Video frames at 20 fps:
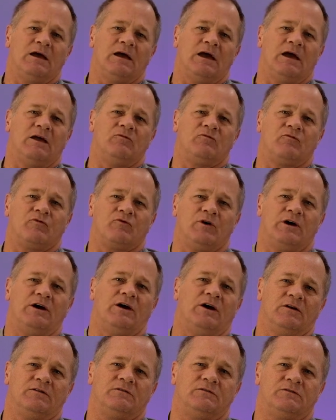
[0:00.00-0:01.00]
and free
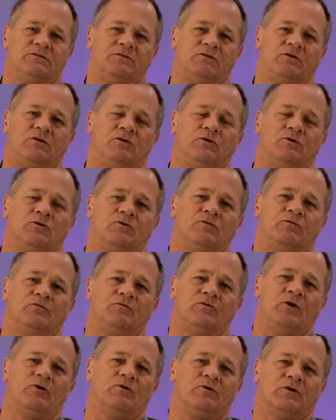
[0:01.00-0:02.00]
us to
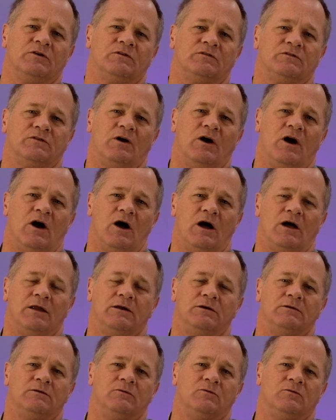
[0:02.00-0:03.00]
focus
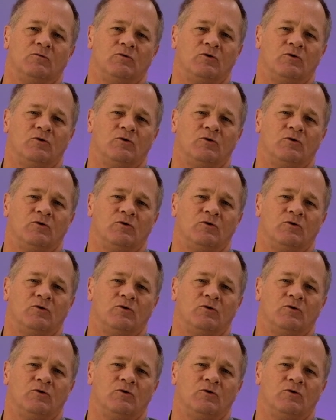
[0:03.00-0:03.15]
on